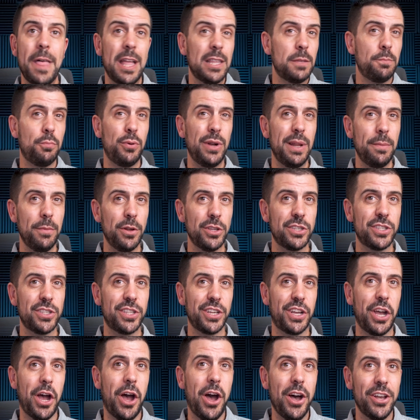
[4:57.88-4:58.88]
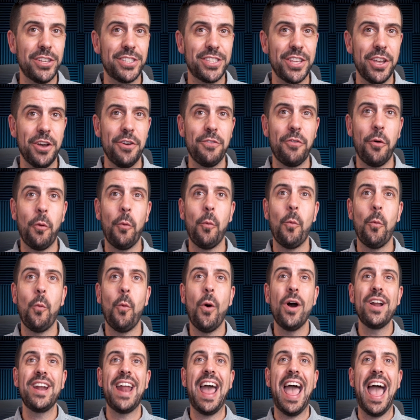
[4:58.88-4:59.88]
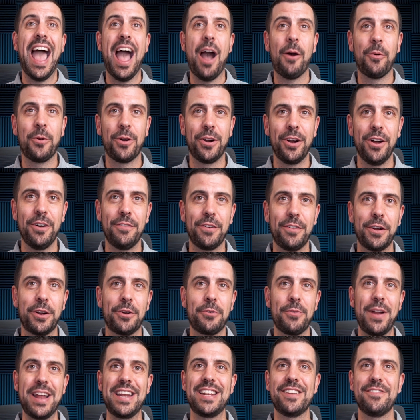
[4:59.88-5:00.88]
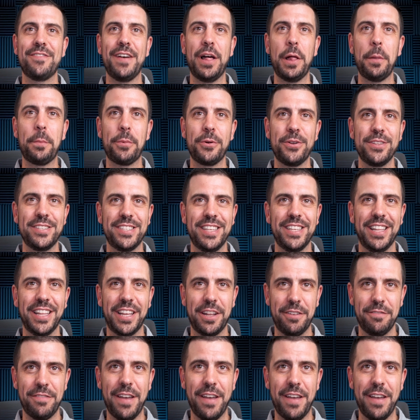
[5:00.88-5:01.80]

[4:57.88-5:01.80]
that's pretty much the cost of 1 hour of a great developer in Silicon